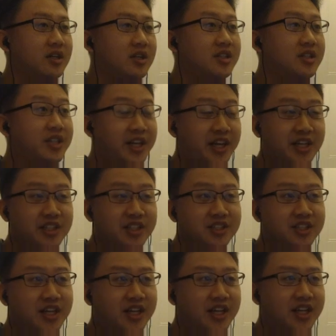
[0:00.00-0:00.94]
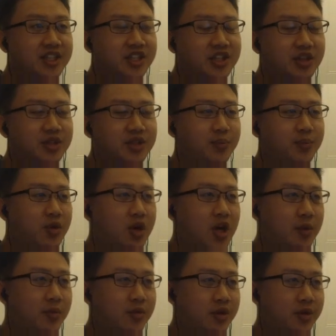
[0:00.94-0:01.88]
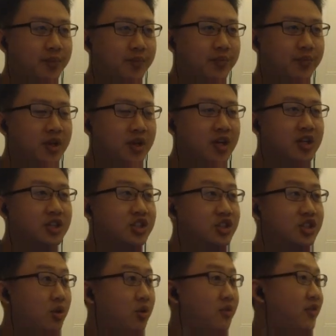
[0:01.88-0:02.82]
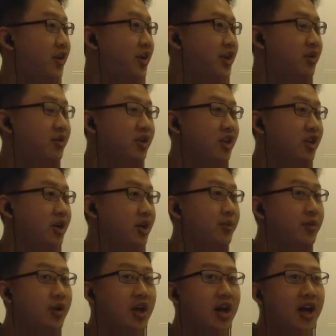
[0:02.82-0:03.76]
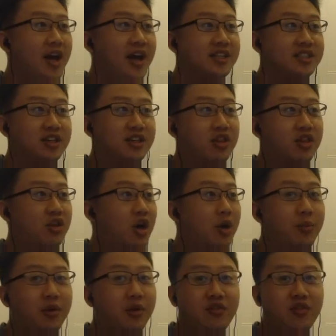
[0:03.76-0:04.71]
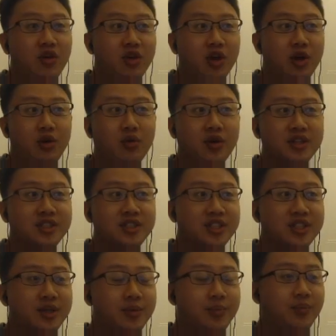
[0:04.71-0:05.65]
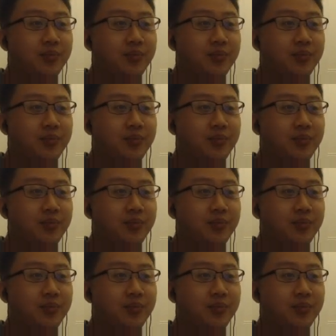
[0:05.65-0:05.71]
Teachers can introduce a problem, show a video clip, ask a thought-provoking question.